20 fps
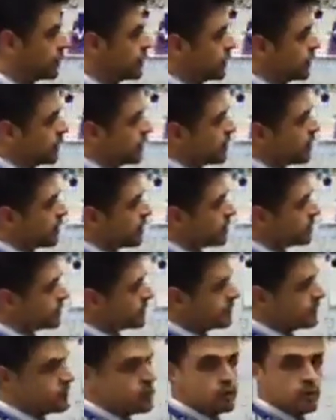and cause
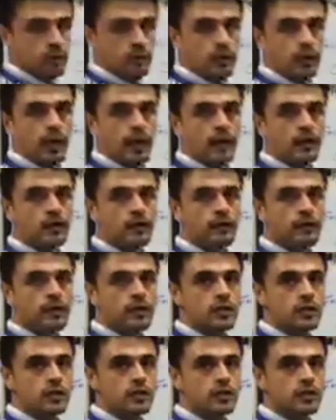an injury or an
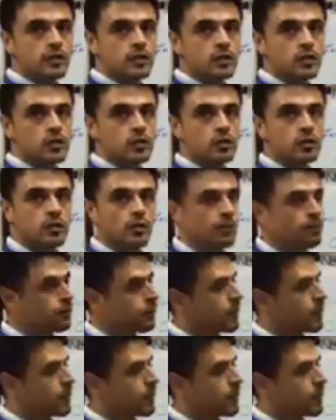aggravation in the shoulder.